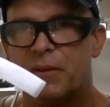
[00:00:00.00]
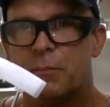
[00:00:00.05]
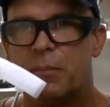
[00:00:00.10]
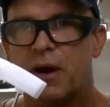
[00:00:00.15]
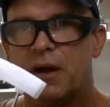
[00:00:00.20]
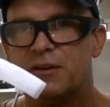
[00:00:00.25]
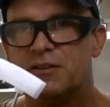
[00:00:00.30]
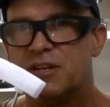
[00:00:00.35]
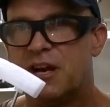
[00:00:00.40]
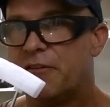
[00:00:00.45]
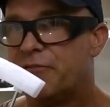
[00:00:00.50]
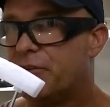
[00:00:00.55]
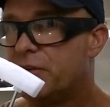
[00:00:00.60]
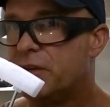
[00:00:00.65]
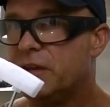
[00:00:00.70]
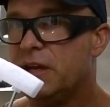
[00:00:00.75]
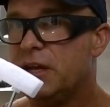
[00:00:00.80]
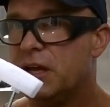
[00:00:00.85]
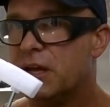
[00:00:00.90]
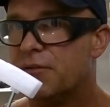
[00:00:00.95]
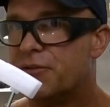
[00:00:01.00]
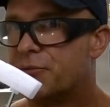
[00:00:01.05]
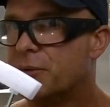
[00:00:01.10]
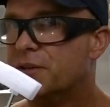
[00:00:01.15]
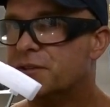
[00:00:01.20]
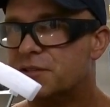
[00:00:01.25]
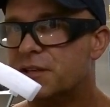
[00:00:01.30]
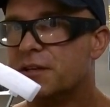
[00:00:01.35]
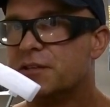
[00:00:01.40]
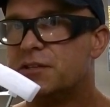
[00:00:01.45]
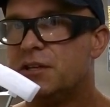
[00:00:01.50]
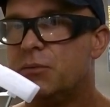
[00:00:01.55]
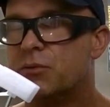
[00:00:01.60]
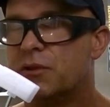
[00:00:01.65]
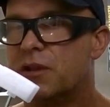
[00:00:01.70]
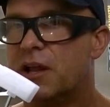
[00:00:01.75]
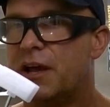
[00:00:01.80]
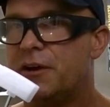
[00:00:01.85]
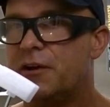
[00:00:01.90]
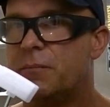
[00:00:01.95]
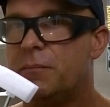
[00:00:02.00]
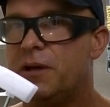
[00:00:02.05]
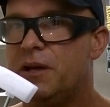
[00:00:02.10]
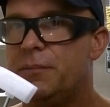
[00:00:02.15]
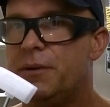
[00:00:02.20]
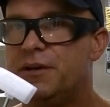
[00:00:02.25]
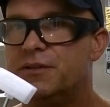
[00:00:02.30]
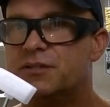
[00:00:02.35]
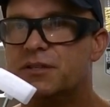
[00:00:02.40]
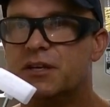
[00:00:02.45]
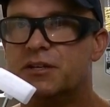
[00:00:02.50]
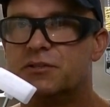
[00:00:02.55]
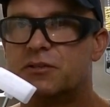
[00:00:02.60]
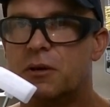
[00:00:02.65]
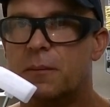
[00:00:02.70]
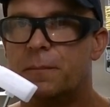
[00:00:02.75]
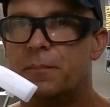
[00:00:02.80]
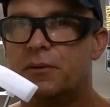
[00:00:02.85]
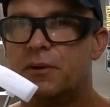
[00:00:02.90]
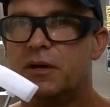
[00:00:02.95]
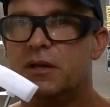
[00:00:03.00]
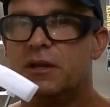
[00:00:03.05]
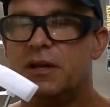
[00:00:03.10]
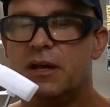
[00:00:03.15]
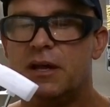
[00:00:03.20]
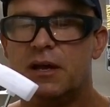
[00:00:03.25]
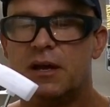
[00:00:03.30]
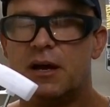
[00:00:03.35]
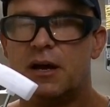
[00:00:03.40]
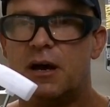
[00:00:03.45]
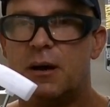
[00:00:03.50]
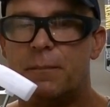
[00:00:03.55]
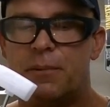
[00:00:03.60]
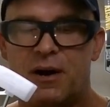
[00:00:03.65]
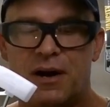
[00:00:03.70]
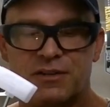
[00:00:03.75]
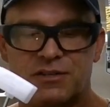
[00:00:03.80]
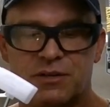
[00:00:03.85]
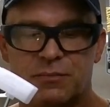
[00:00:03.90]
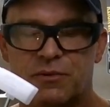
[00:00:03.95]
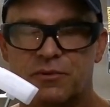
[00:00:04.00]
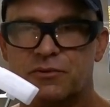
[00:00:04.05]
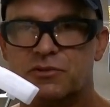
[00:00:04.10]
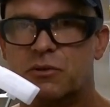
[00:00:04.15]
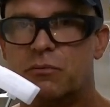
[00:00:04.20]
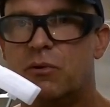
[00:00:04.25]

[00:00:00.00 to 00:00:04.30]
But definitely 360 with the lighter BBs is completely possible.